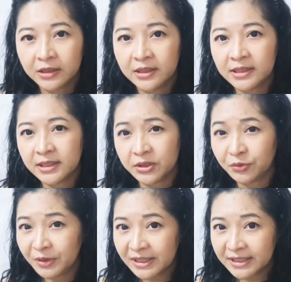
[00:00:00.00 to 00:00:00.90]
This
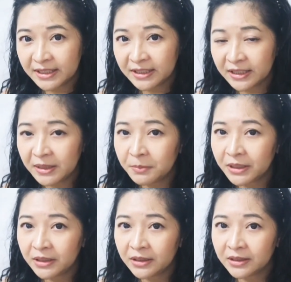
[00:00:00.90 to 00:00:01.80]
has recently
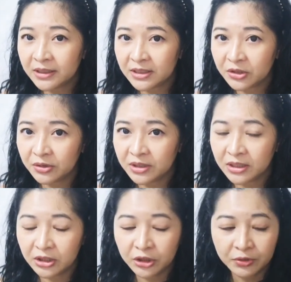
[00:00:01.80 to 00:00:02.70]
been
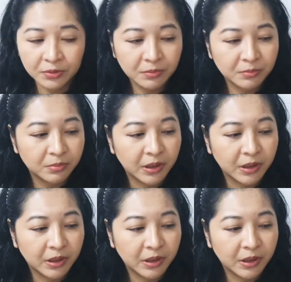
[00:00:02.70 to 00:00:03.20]
discontinued,